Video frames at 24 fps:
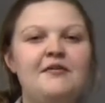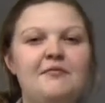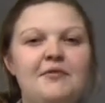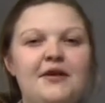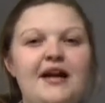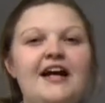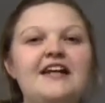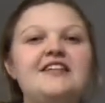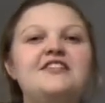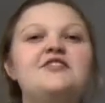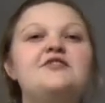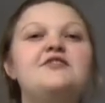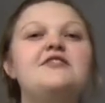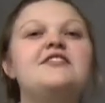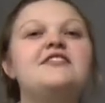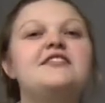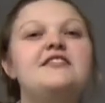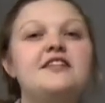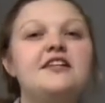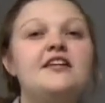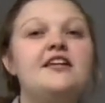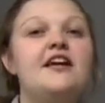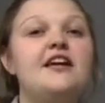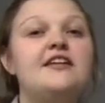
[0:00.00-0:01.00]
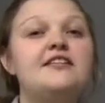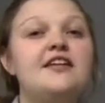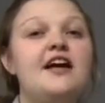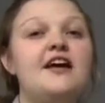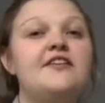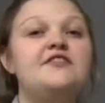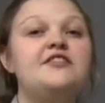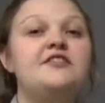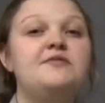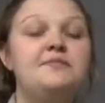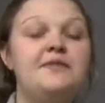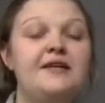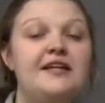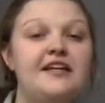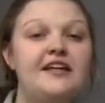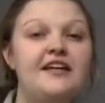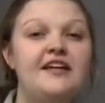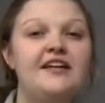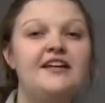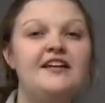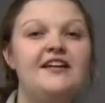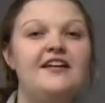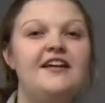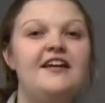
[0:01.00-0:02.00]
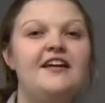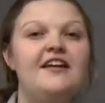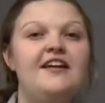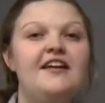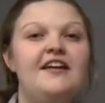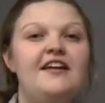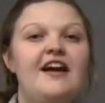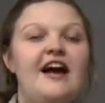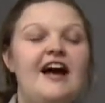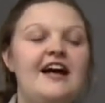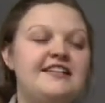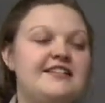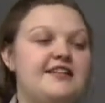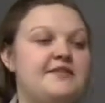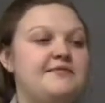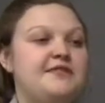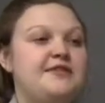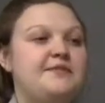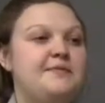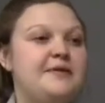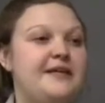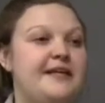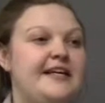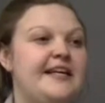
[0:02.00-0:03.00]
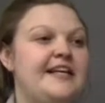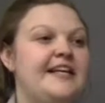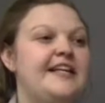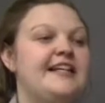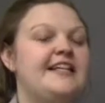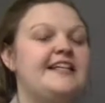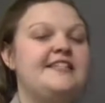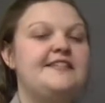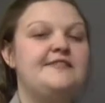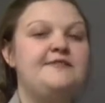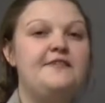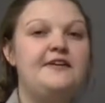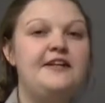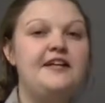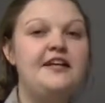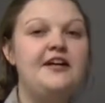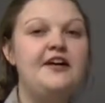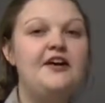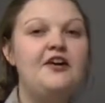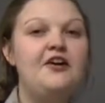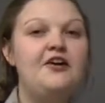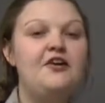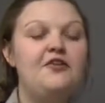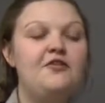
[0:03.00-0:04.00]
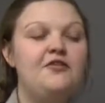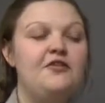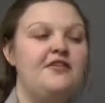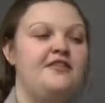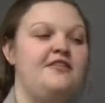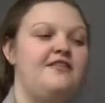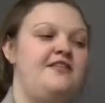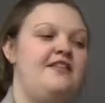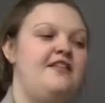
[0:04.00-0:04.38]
but as you can see as I'm speaking in this video,